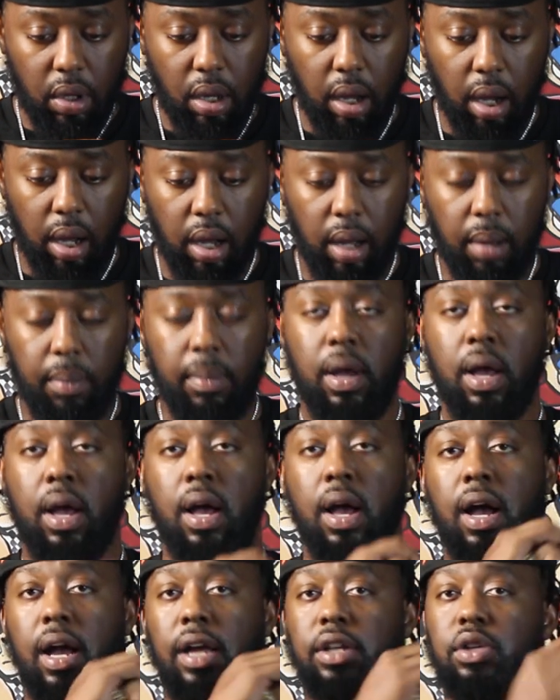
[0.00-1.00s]
um
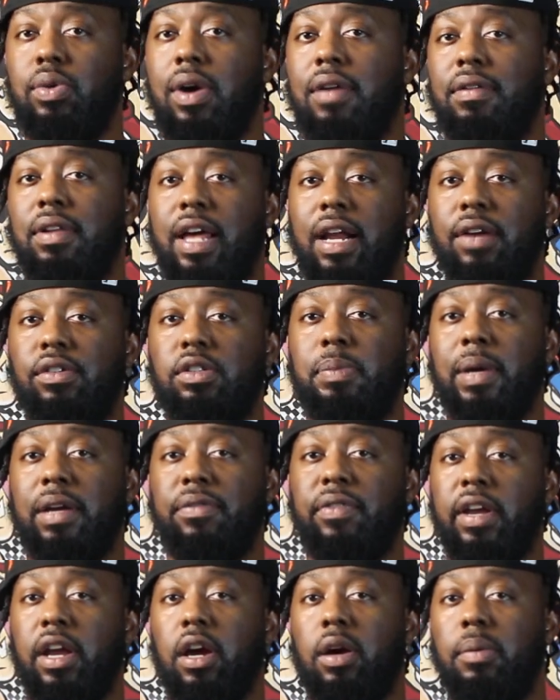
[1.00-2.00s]
do have a lot of respect
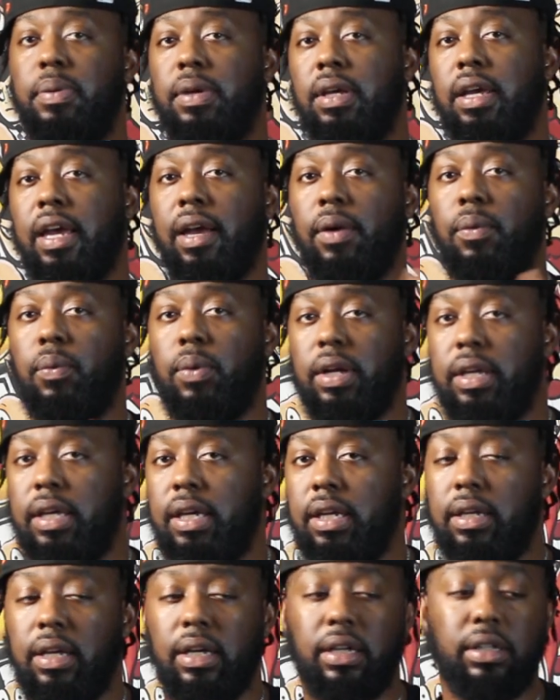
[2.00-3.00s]
for ARP and what
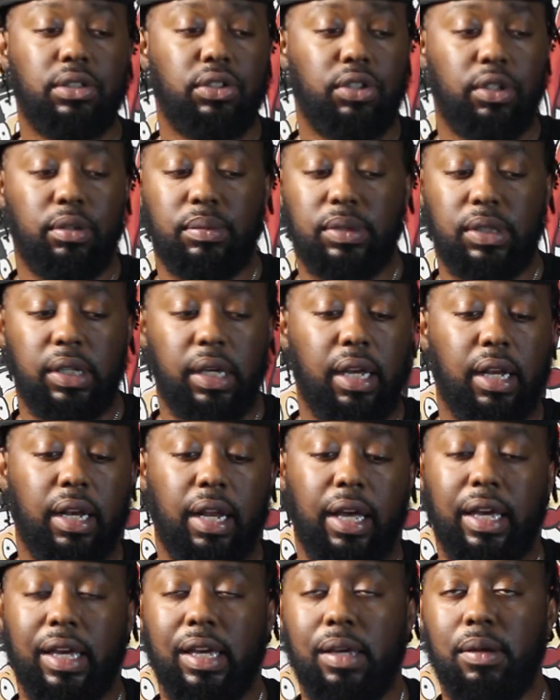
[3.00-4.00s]
he does, you know what I'm saying?
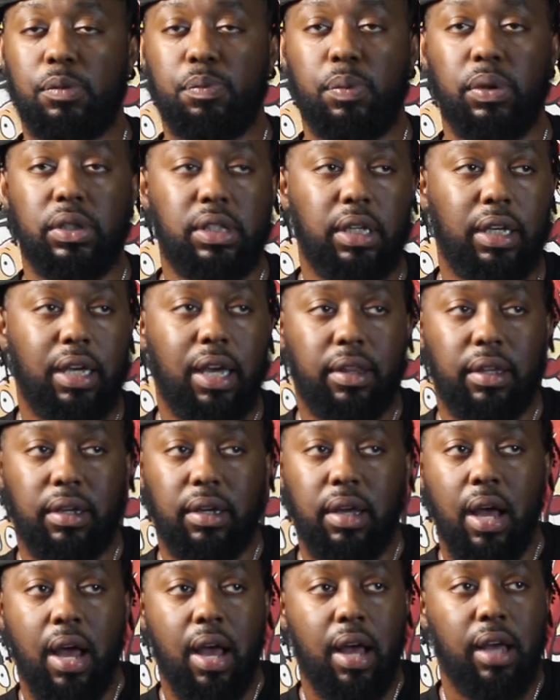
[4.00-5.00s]
Like he's put
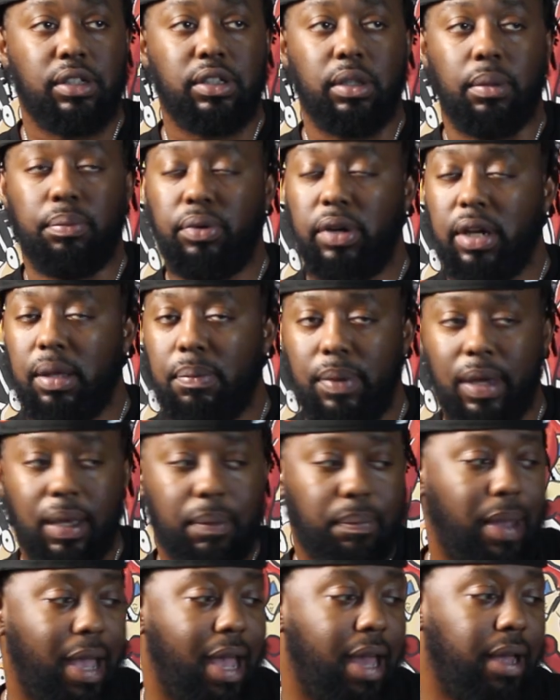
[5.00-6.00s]
together some pretty
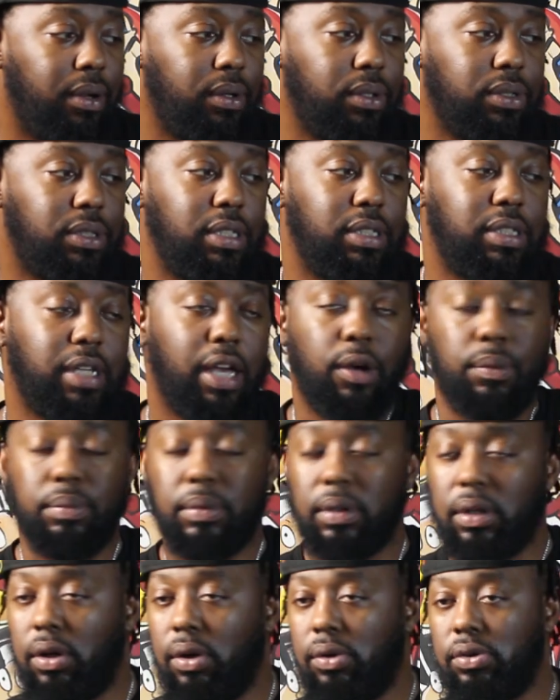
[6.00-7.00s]
big battles. He's helped
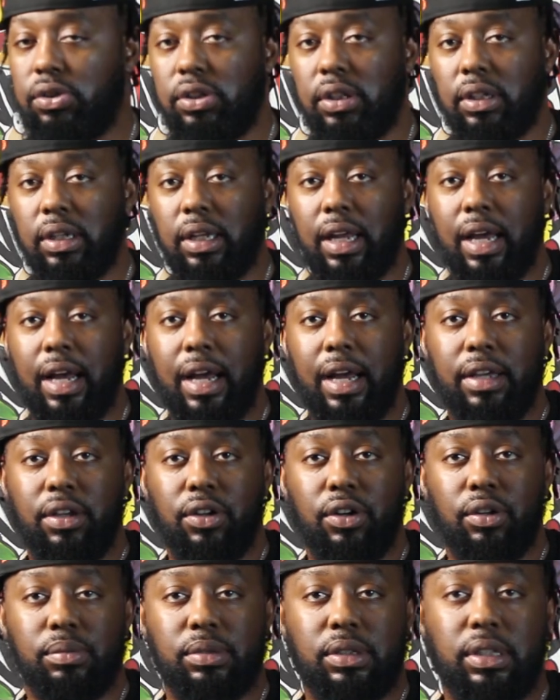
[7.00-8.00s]
the culture a lot, you
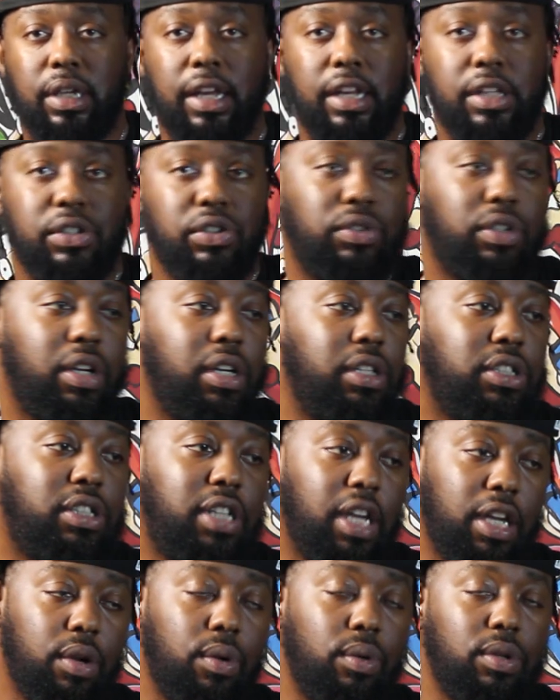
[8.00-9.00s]
know what I'm saying? He's
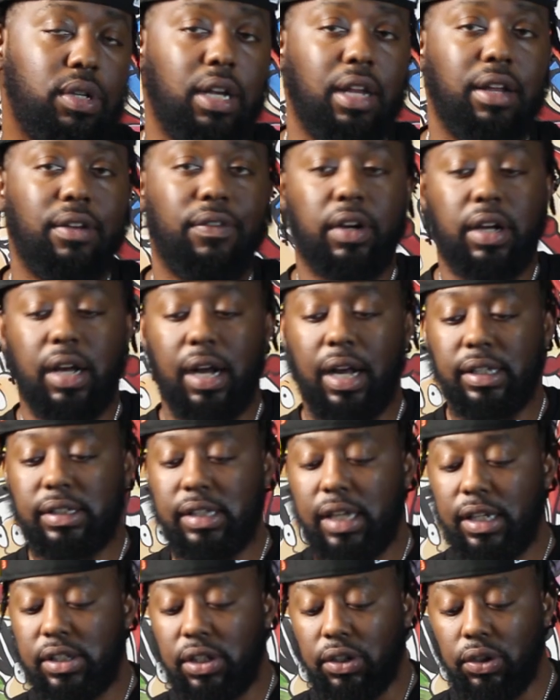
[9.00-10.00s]
continued to deliver
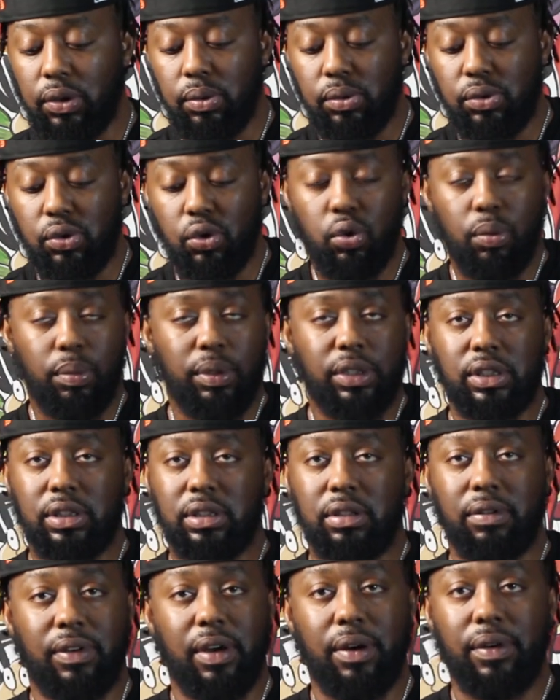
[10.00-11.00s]
content to YouTube, which
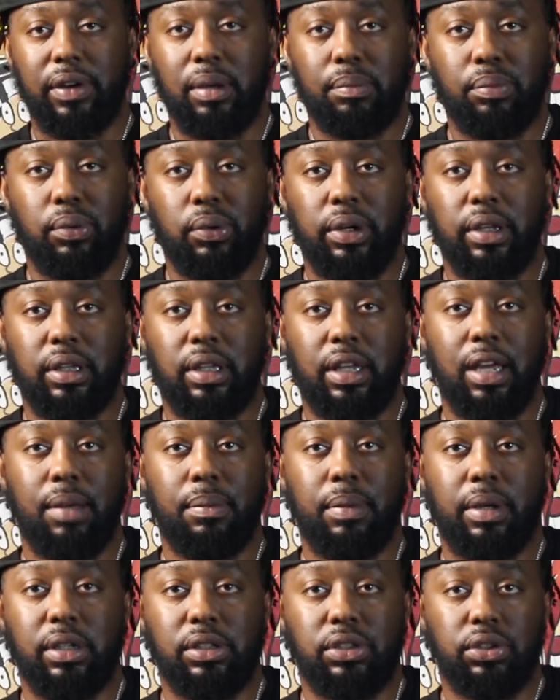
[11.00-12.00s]
is a very important
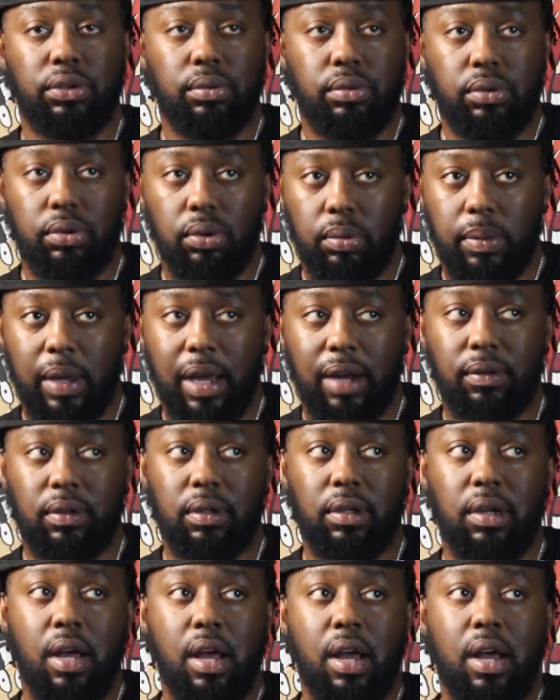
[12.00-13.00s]
thing because YouTube
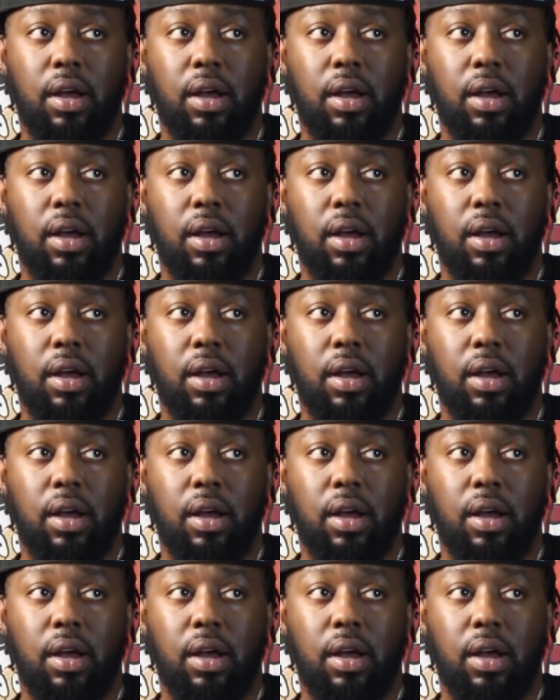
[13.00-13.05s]
era